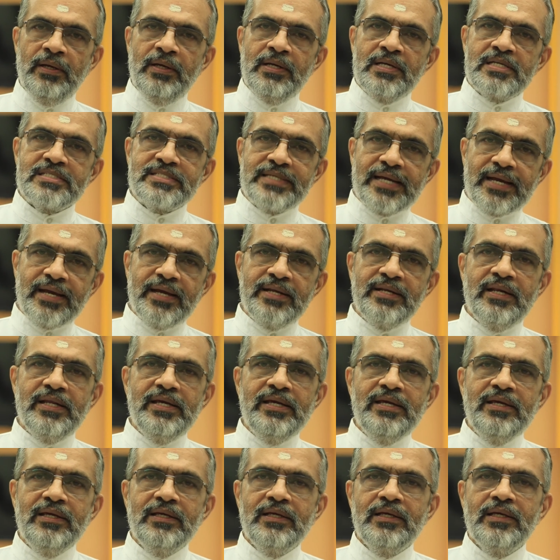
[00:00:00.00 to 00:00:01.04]

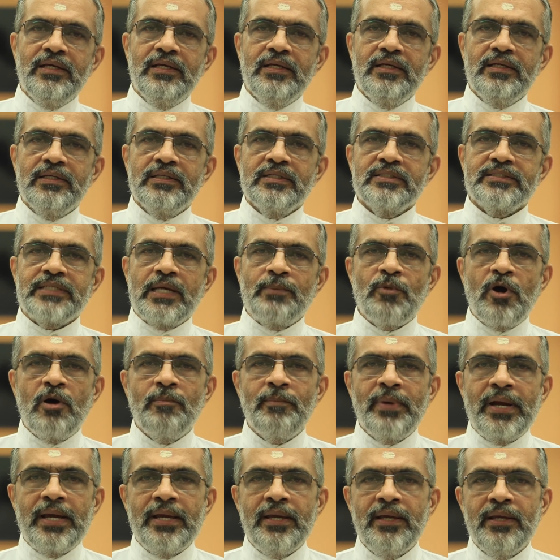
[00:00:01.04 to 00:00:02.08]
Secondly, some of
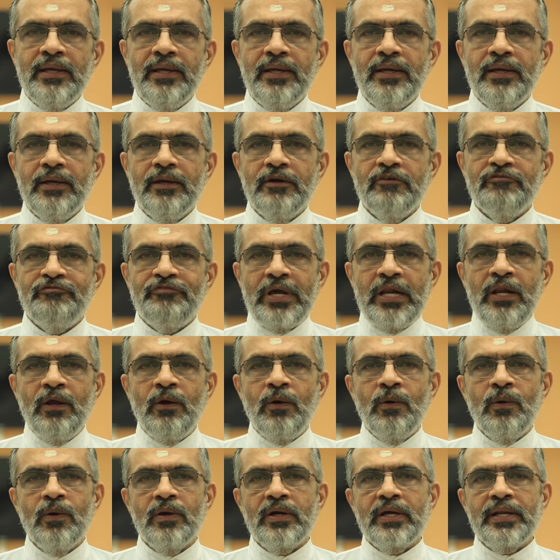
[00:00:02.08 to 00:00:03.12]
my
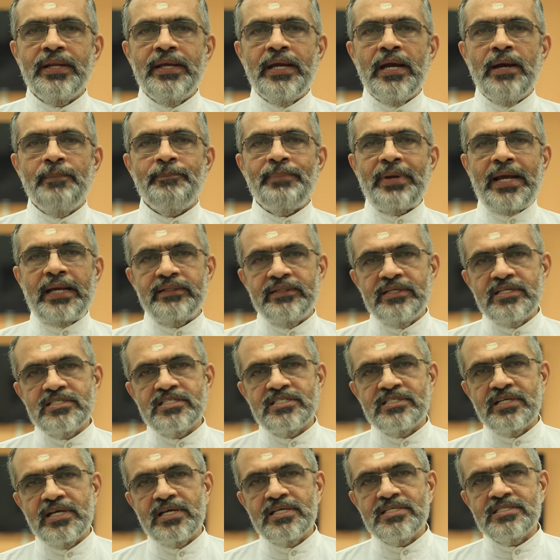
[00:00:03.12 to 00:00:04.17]
fellow Kriya
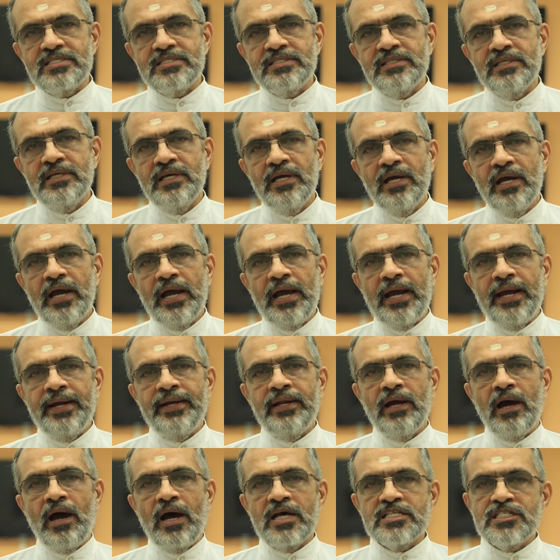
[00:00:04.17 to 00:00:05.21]
practitioners
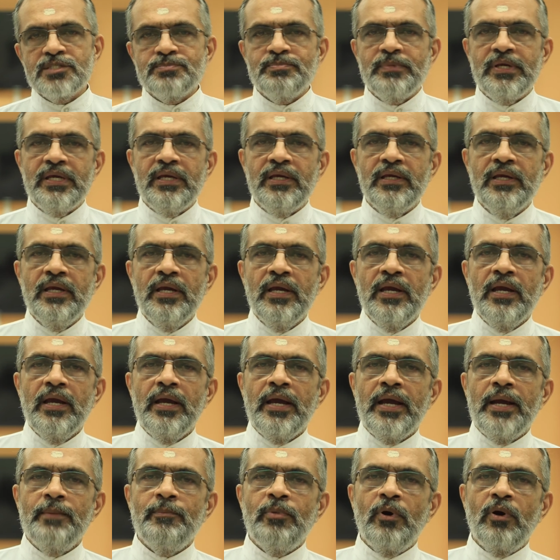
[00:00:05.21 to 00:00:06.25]
had asked me
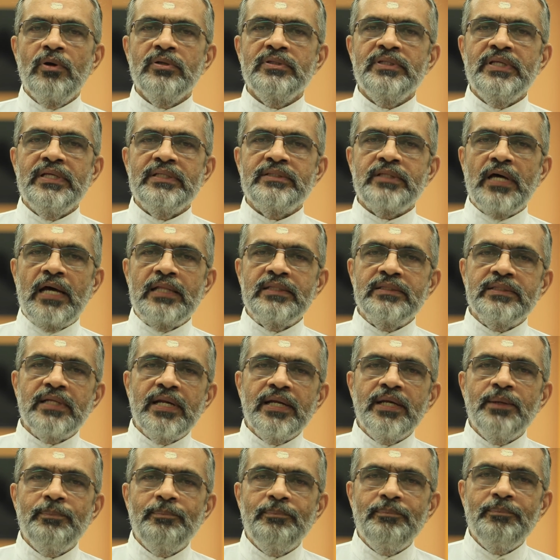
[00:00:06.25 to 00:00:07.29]
about the
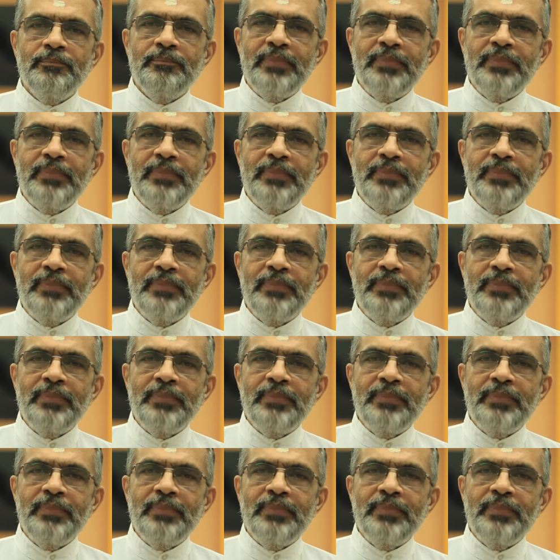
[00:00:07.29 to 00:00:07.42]
tantric